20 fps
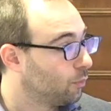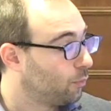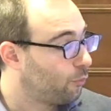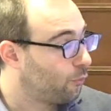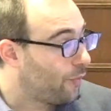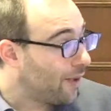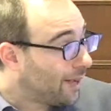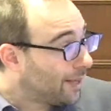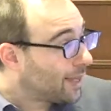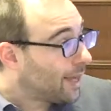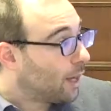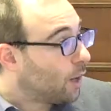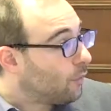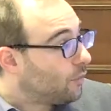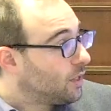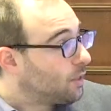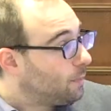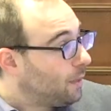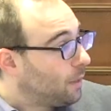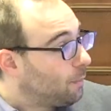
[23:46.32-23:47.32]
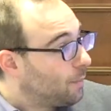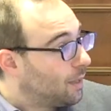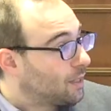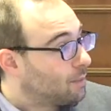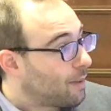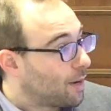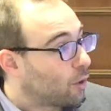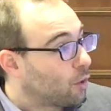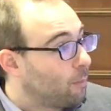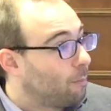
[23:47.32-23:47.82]
thinking of these people
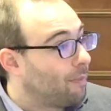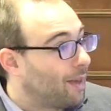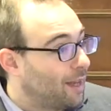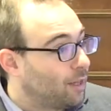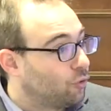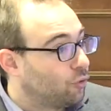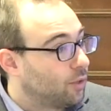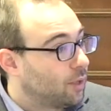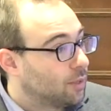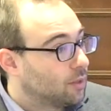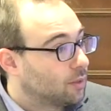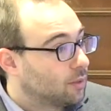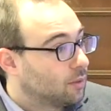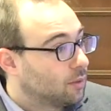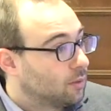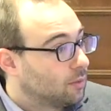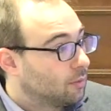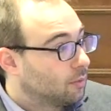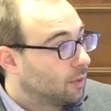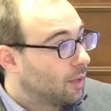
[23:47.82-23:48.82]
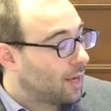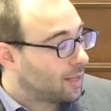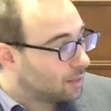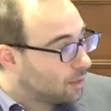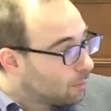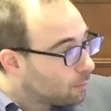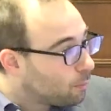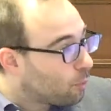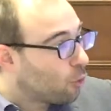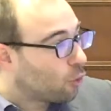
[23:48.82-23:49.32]
as my compatriots is
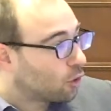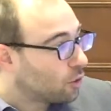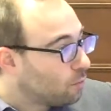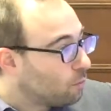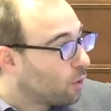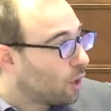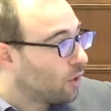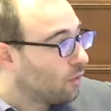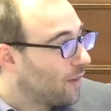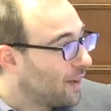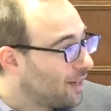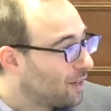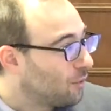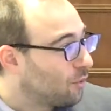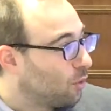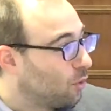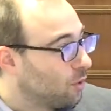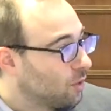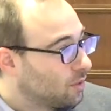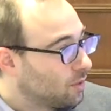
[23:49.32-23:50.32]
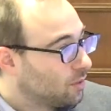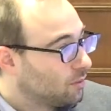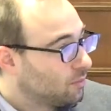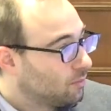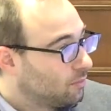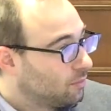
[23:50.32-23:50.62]
an important motivating force.